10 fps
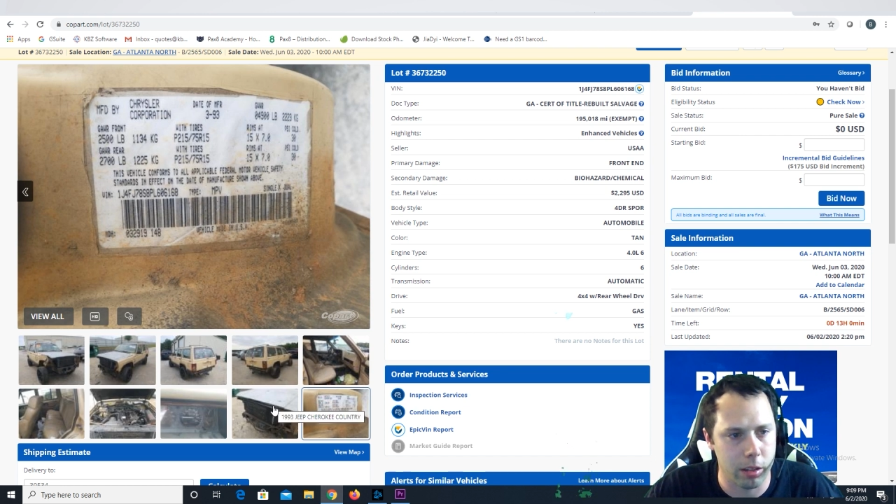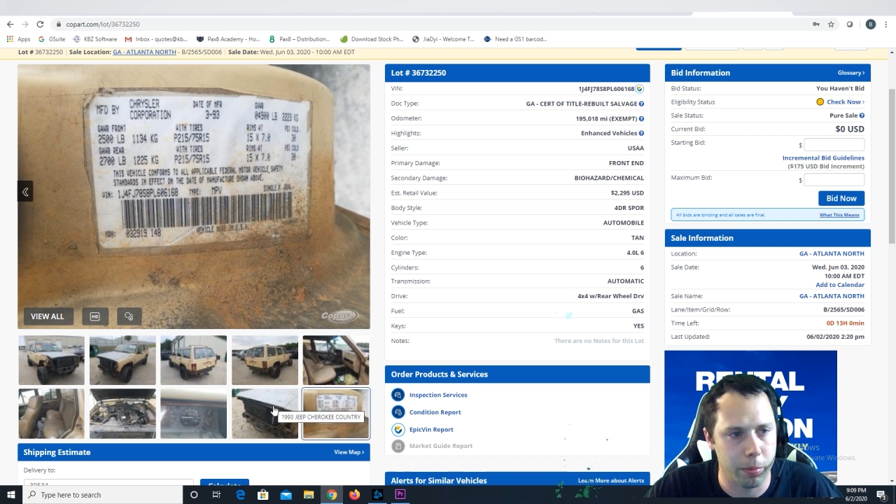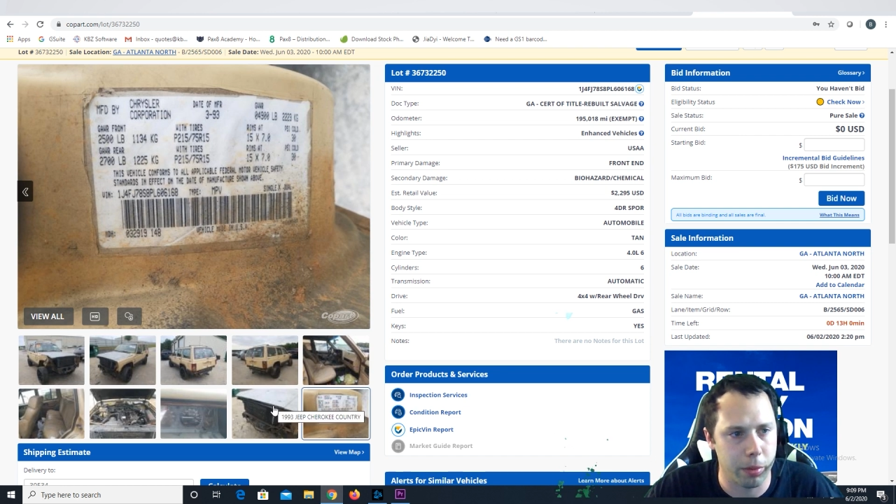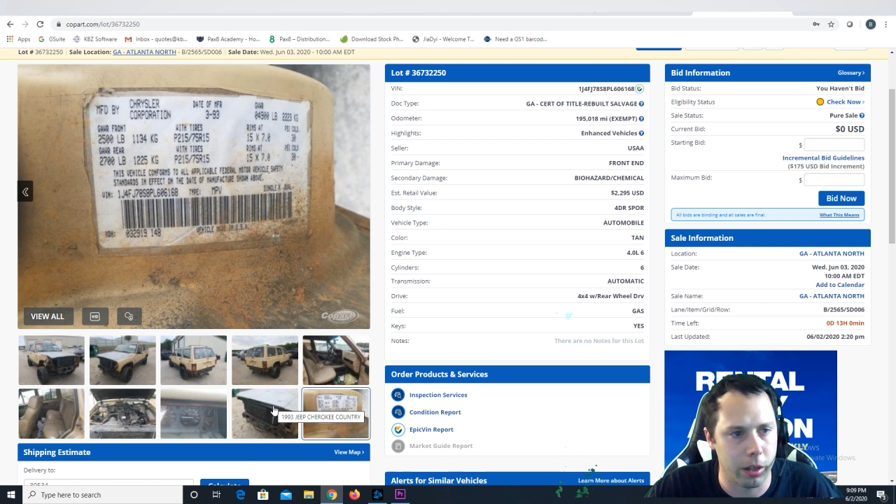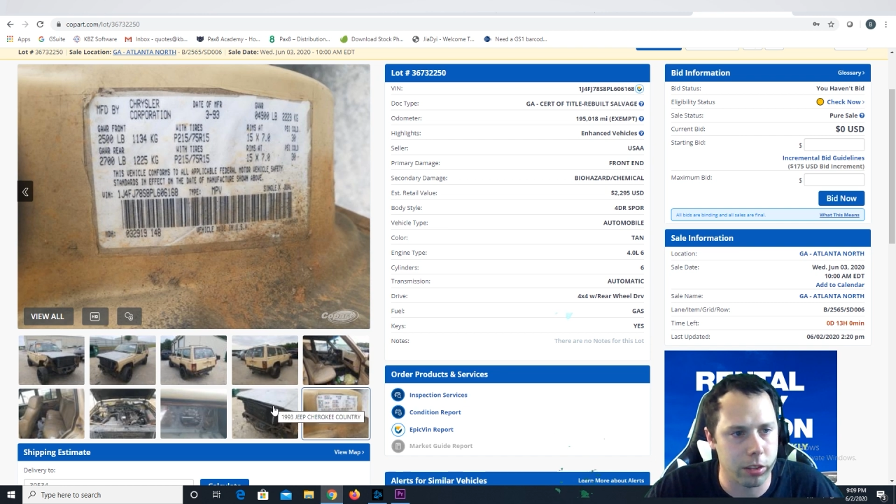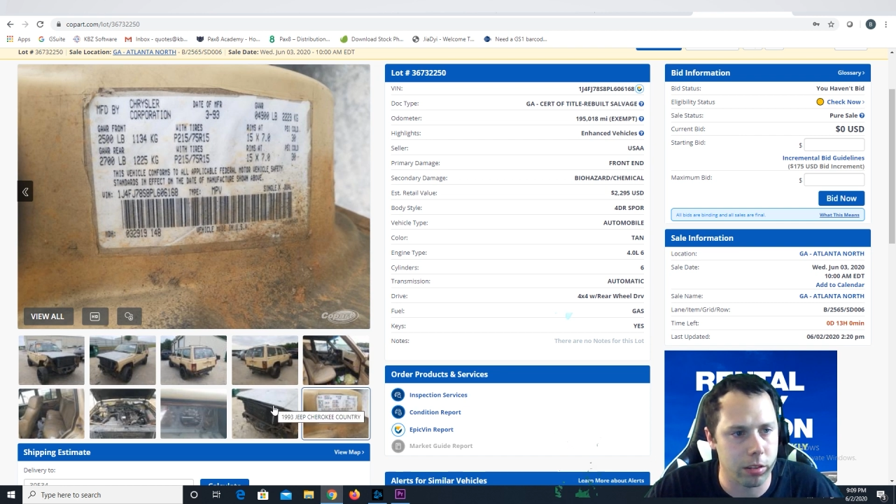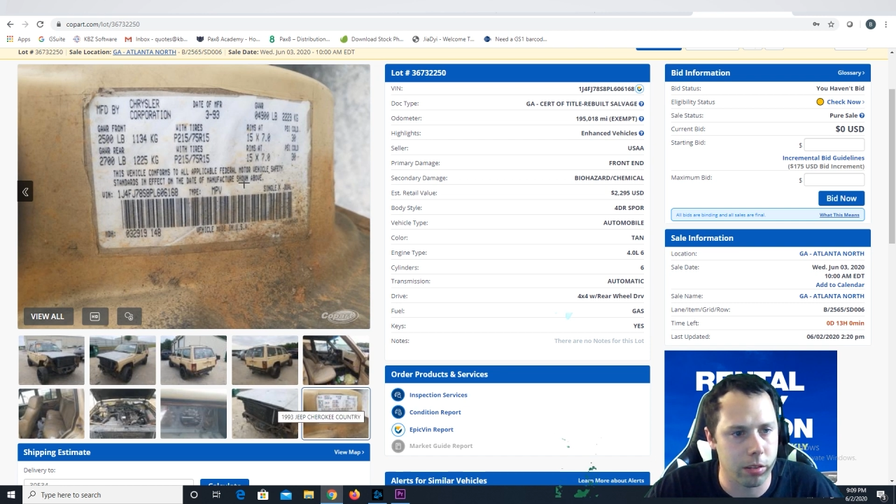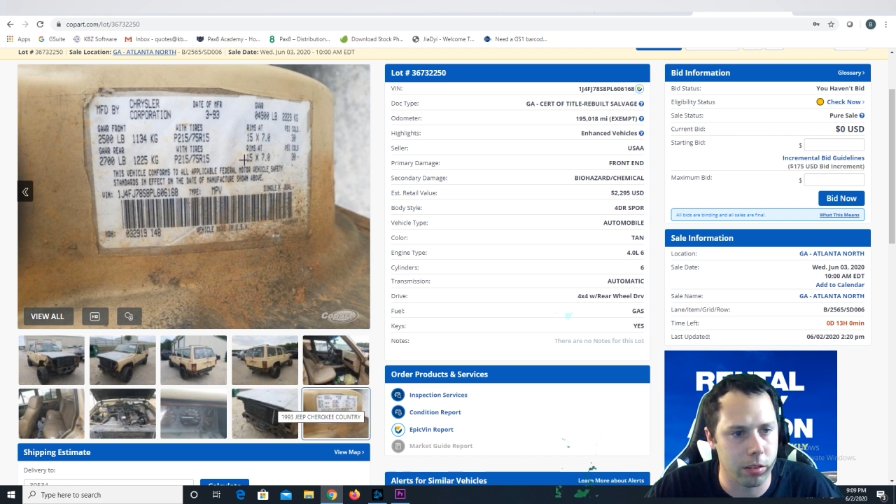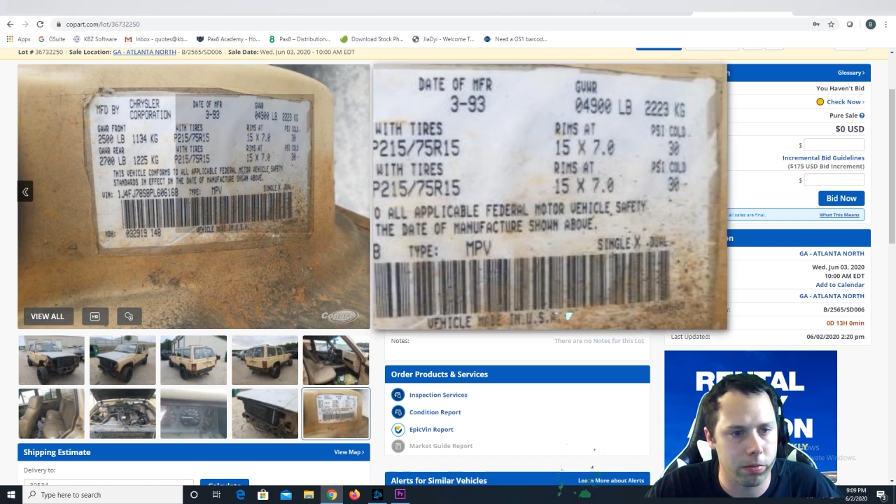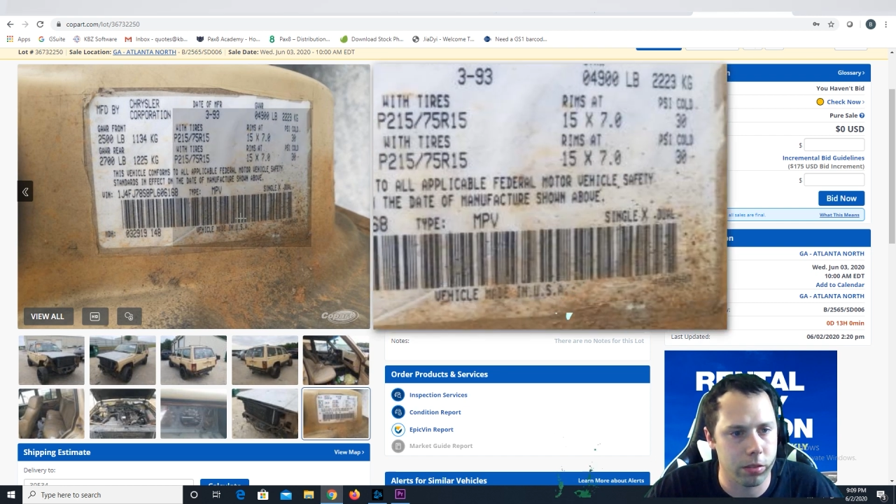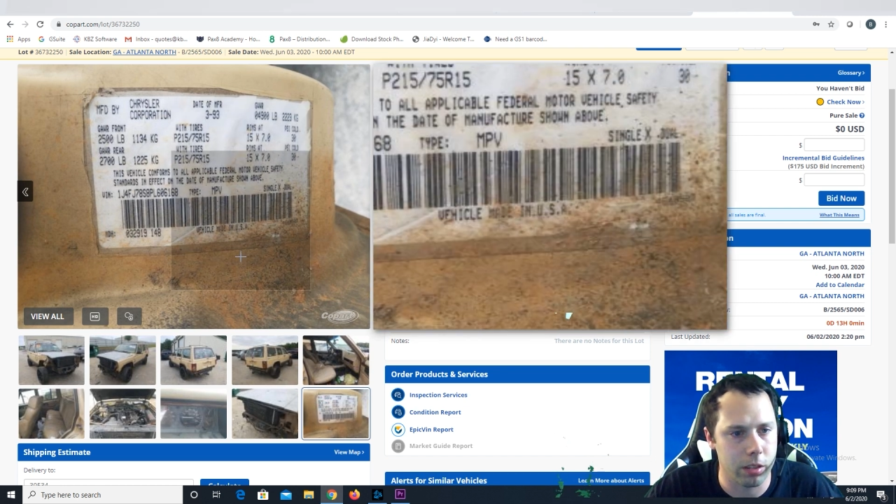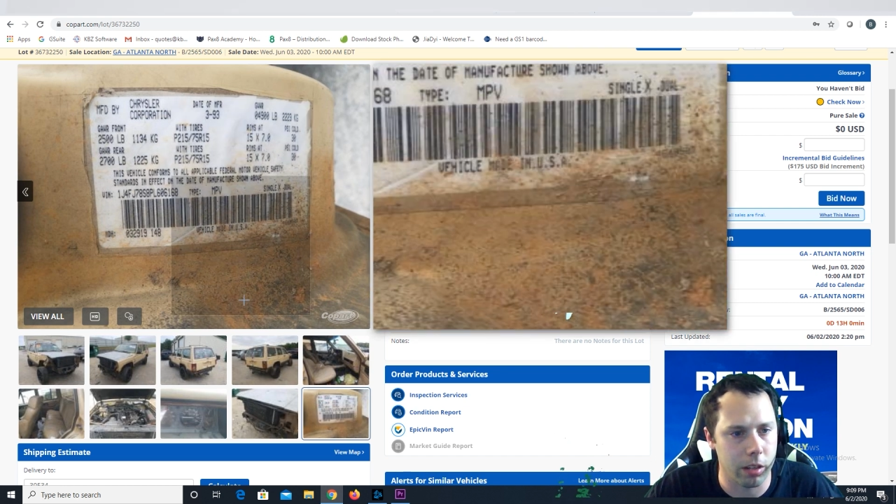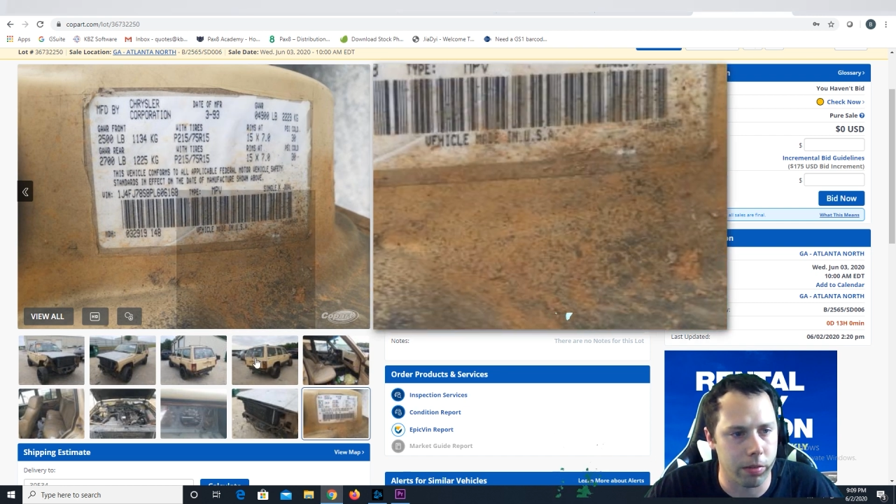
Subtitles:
a picture of stuff